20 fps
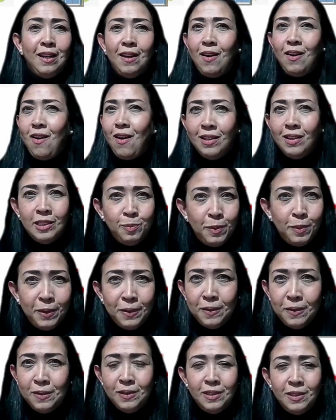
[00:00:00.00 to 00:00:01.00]

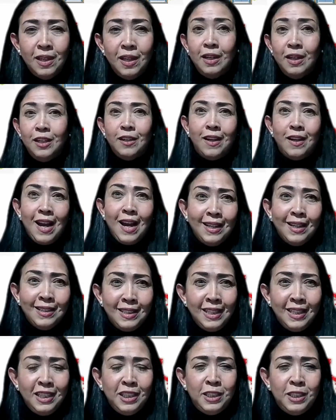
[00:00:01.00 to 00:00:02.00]
hospitals, your gas
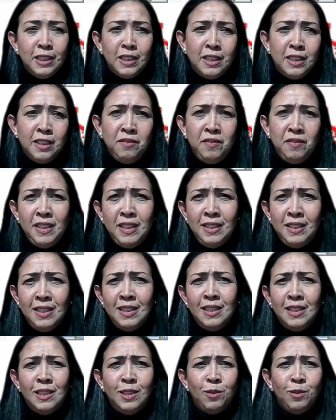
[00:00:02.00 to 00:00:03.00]
stations,
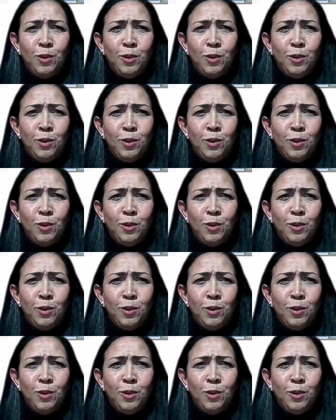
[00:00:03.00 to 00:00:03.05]
convenience,